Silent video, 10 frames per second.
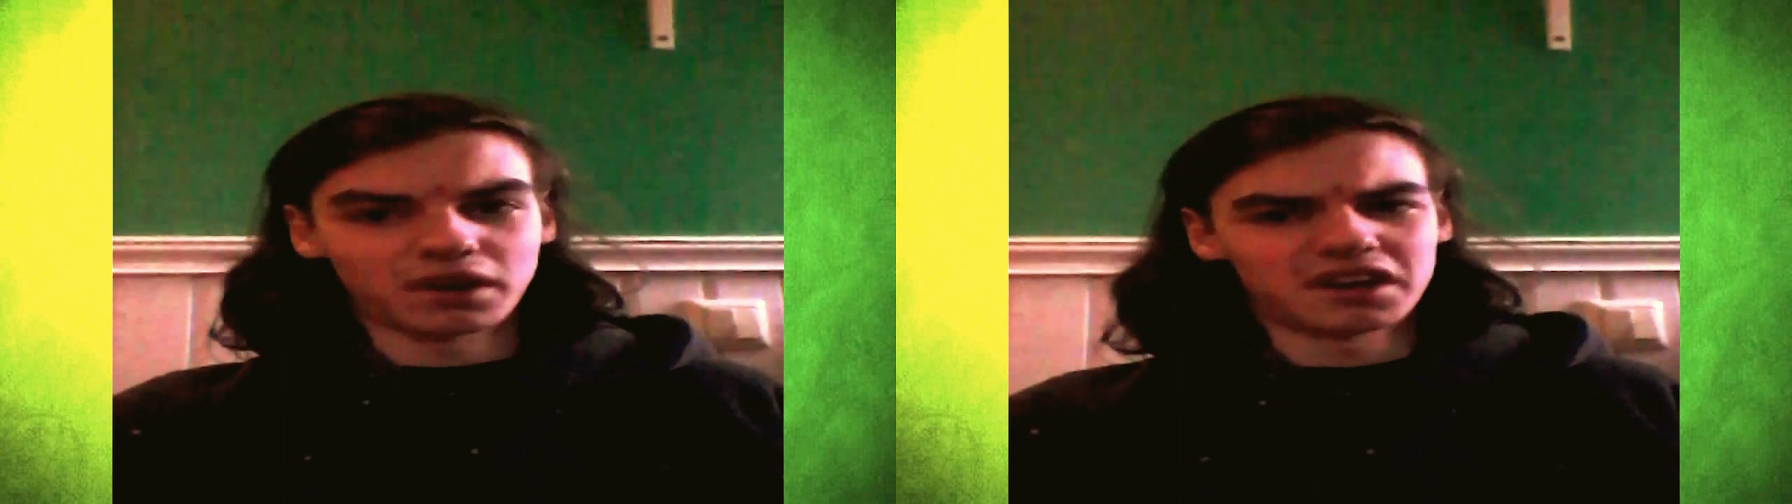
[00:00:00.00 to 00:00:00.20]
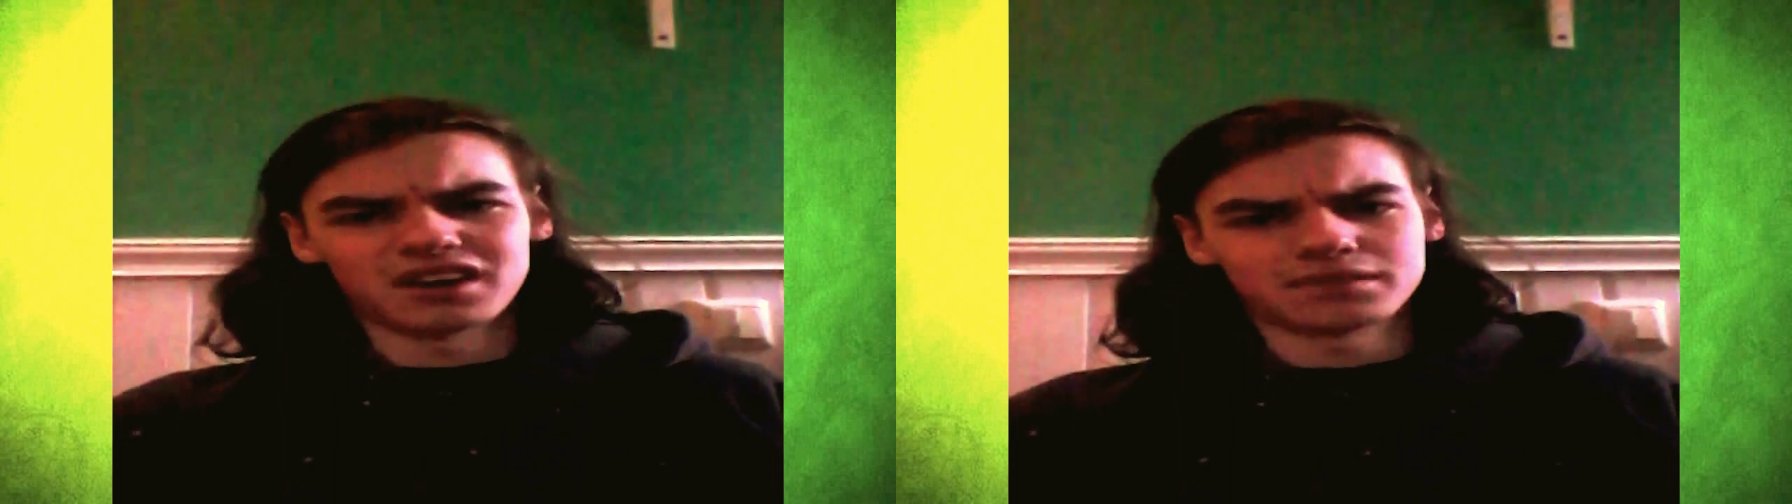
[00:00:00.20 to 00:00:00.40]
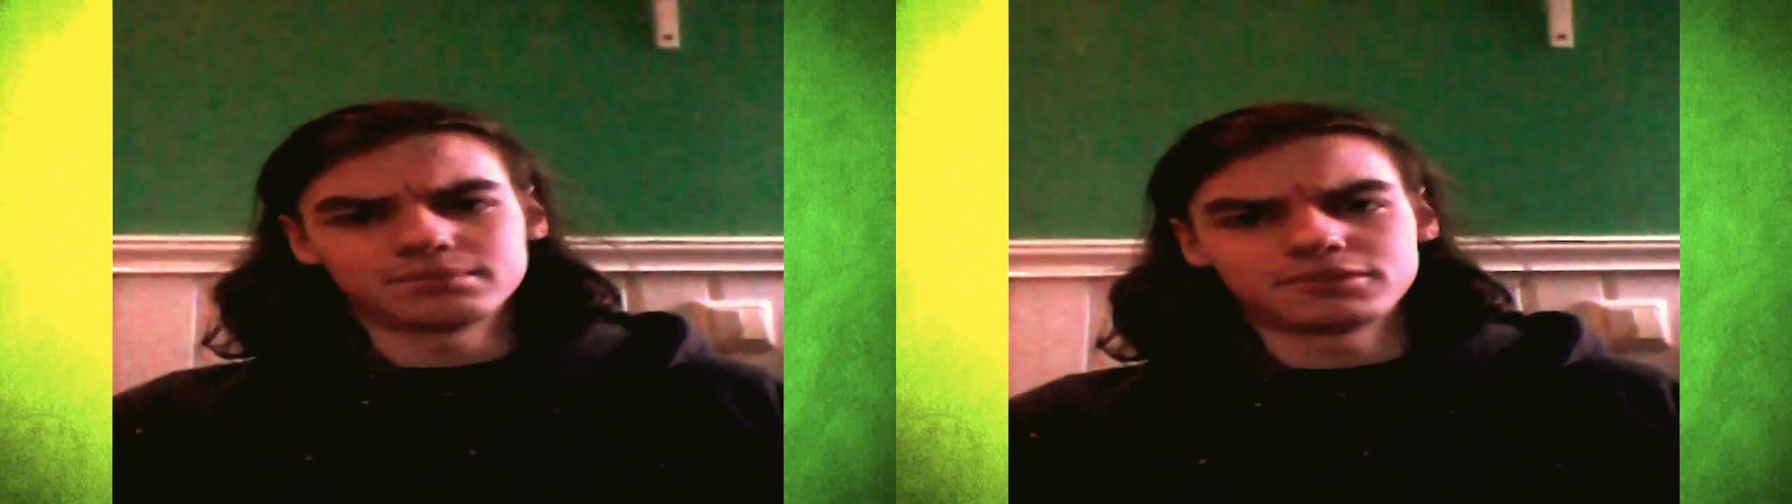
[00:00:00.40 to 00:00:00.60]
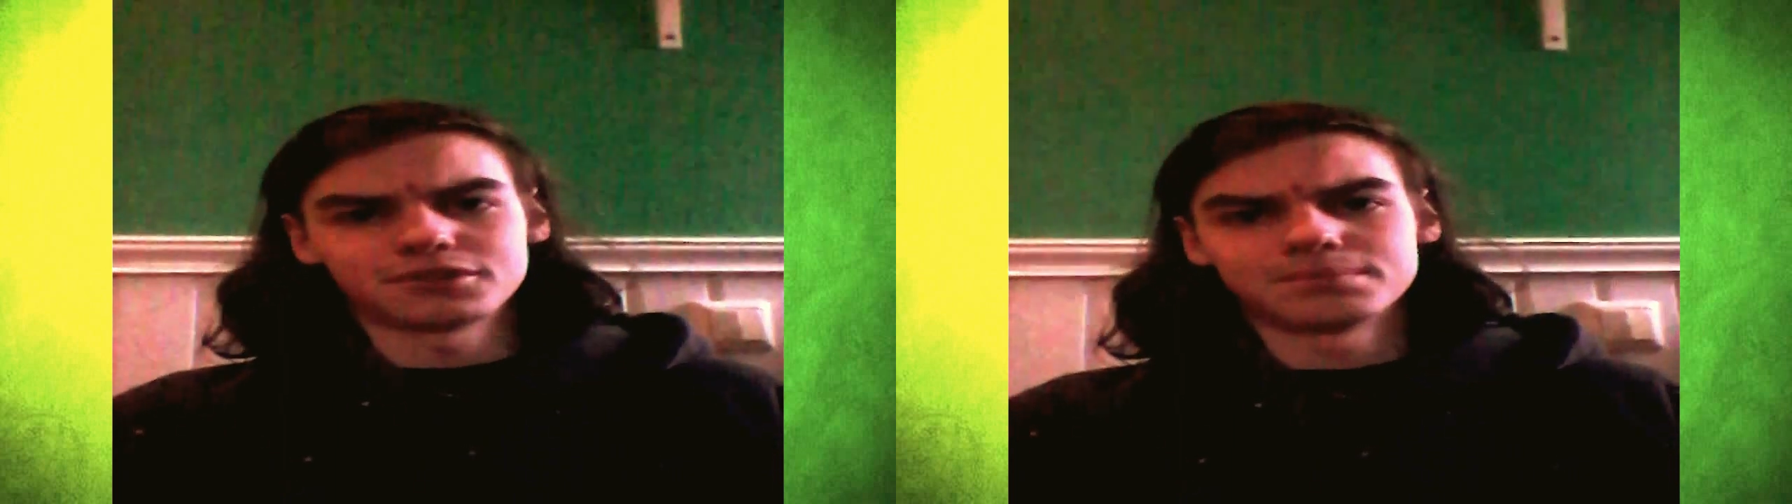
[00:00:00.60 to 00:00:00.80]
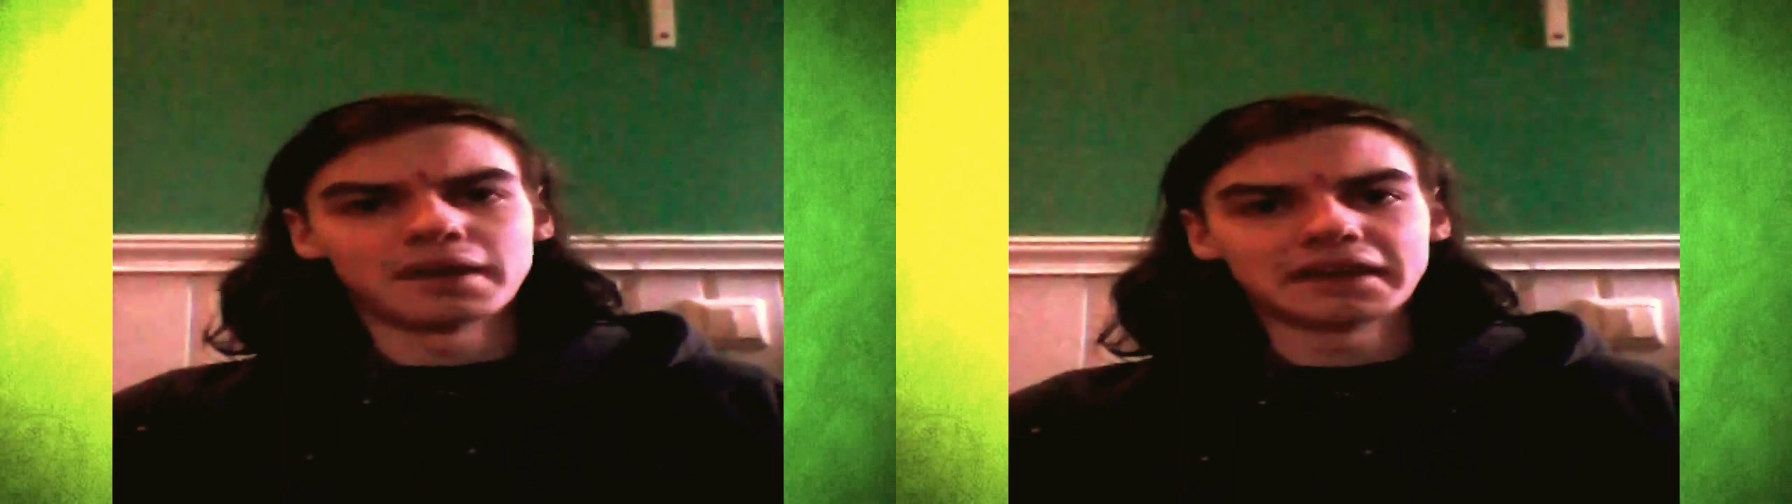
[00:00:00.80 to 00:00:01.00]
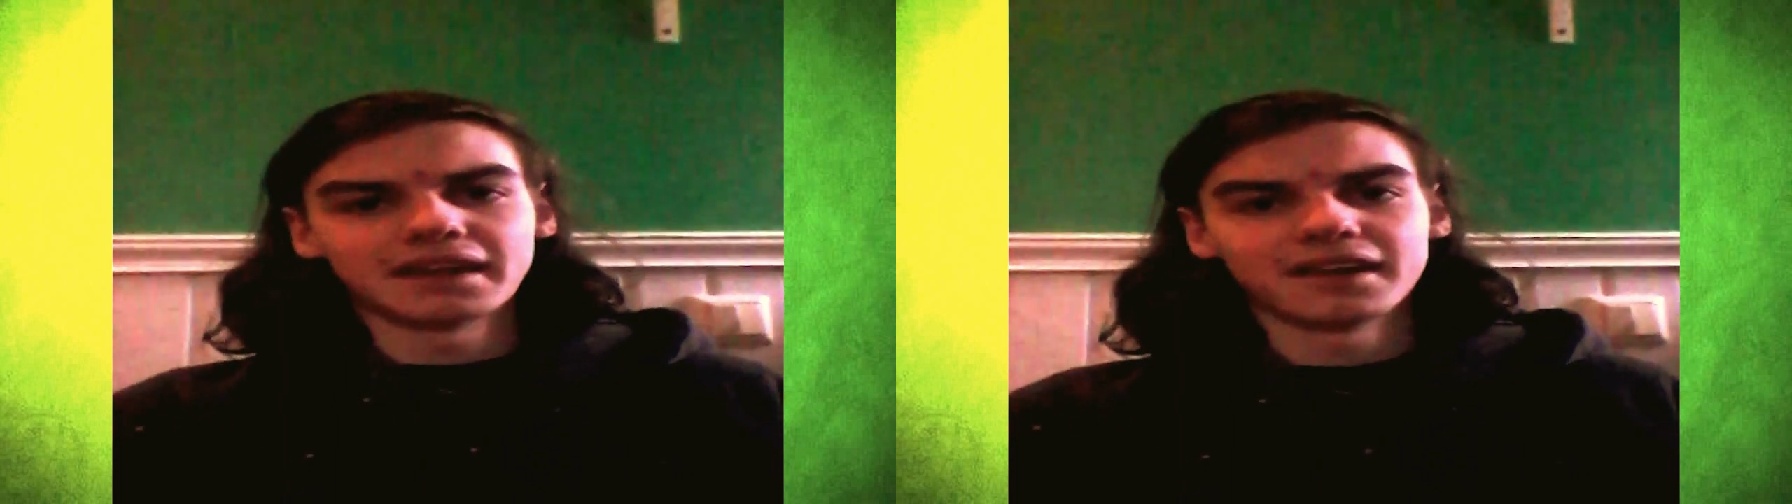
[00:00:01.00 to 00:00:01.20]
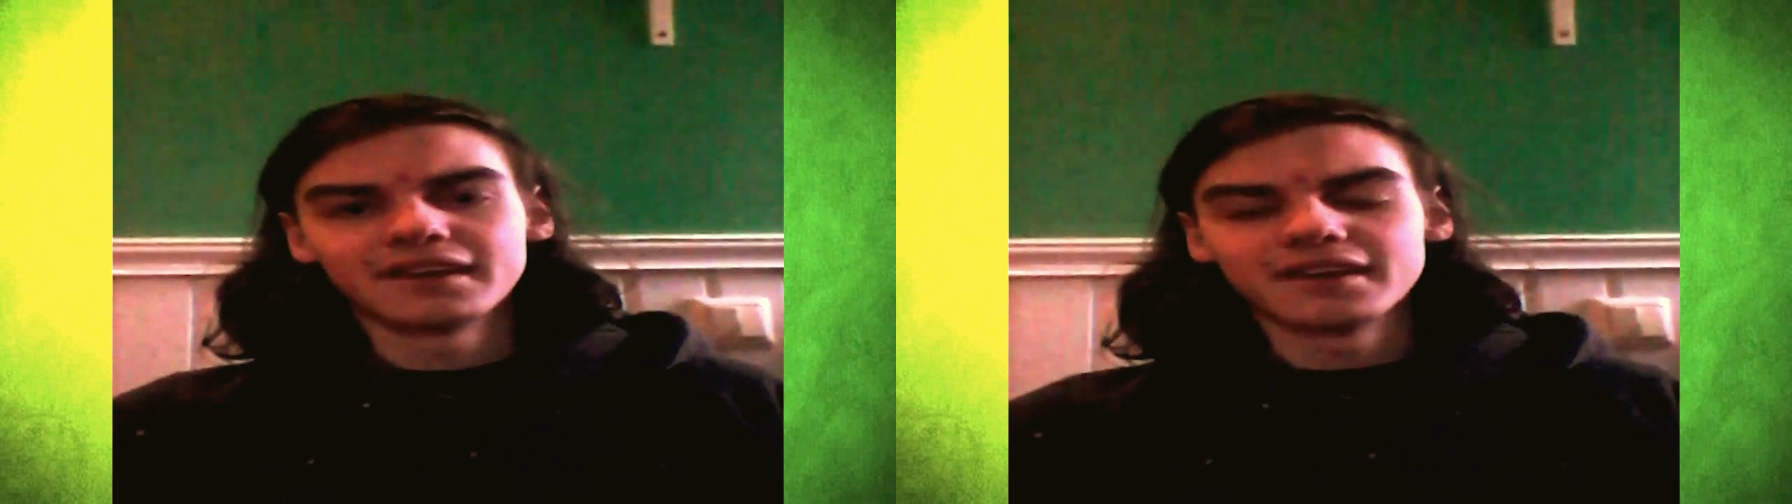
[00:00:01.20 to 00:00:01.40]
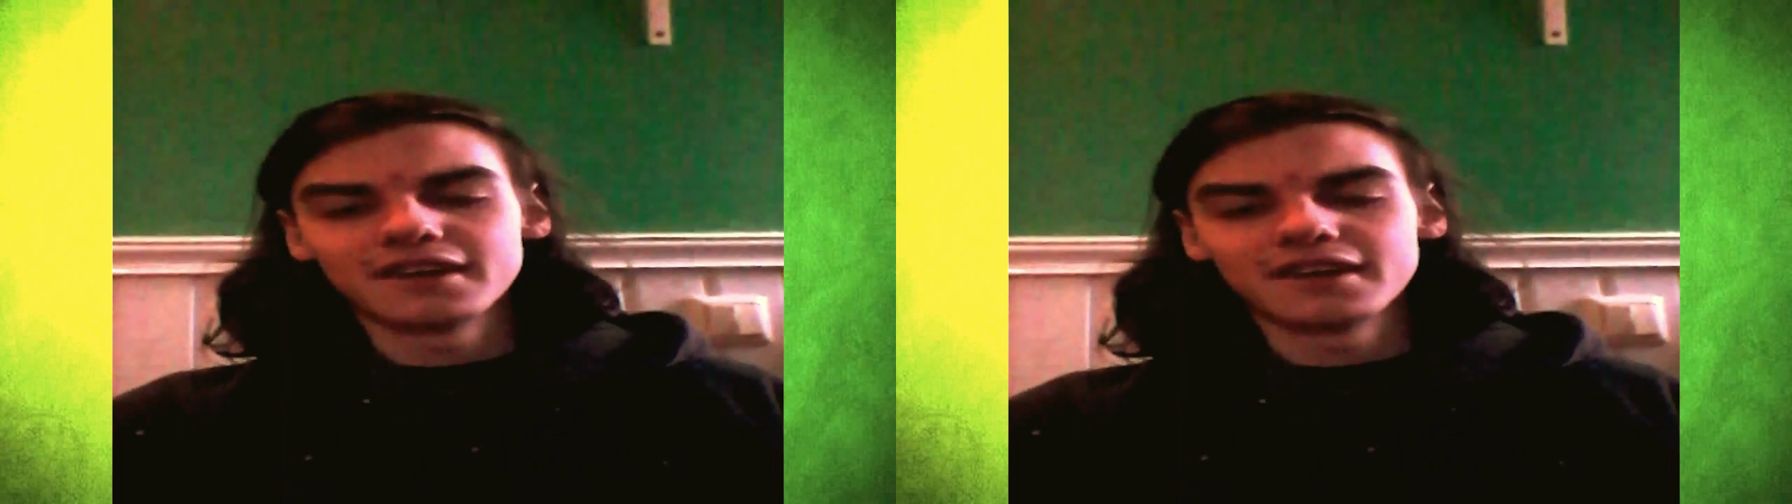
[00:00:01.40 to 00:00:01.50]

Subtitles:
why not just make it,